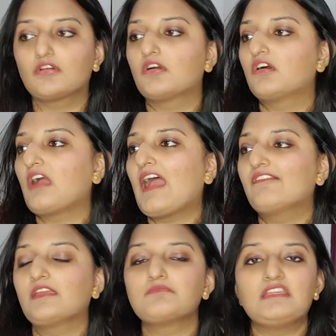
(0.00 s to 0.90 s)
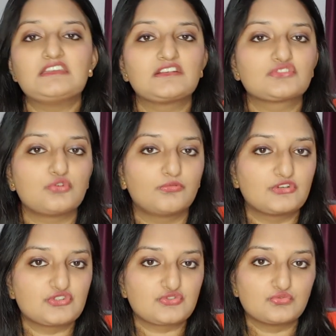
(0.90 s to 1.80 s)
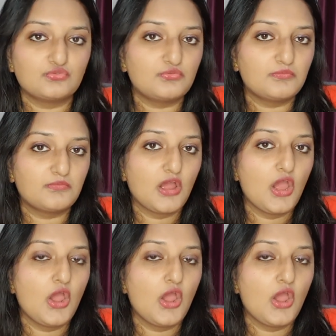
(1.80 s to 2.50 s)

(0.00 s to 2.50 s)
having meetings over Zoom